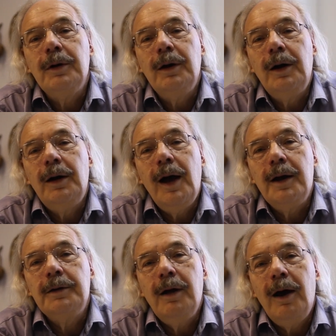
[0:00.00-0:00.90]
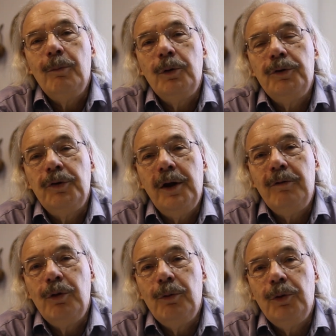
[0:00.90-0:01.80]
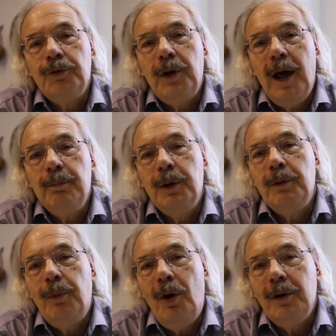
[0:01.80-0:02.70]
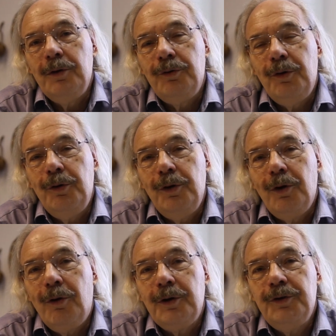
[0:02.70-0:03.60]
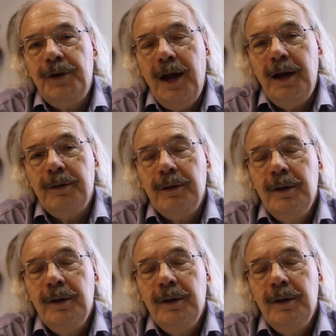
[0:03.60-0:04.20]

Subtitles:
at a time when slavery had been abolished in New York State,